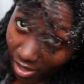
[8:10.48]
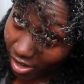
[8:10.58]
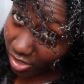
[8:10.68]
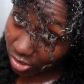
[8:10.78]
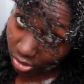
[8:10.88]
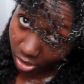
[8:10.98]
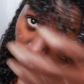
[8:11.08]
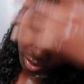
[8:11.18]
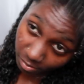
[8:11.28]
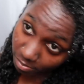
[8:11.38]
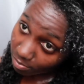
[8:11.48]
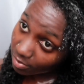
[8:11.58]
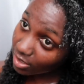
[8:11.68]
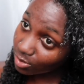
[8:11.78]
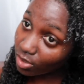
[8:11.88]
my hair in the shower
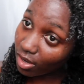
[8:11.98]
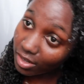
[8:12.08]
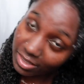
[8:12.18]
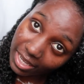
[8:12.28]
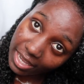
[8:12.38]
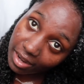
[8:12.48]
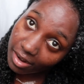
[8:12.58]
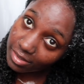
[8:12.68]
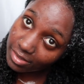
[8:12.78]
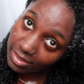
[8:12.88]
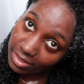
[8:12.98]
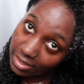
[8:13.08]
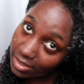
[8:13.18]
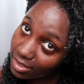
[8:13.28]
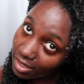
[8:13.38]
is because I cannot
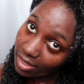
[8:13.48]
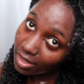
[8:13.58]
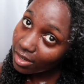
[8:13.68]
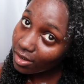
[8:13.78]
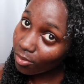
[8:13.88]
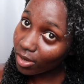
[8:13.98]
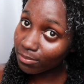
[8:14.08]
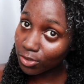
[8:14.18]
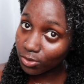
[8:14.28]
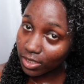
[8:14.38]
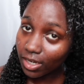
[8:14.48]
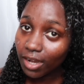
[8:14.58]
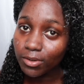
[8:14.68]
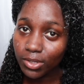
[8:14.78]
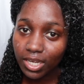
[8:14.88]
see what I'm doing.
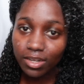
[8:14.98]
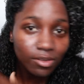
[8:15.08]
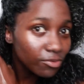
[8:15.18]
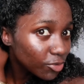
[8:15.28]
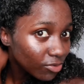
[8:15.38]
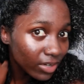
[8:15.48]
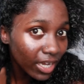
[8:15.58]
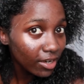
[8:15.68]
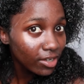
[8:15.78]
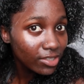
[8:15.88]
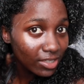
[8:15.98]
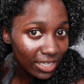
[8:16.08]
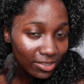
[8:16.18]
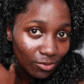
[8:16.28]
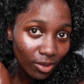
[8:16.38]
I'm looking in the viewfinder, so
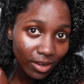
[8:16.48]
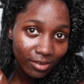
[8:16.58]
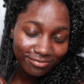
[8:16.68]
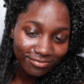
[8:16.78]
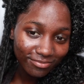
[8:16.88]
that's what I...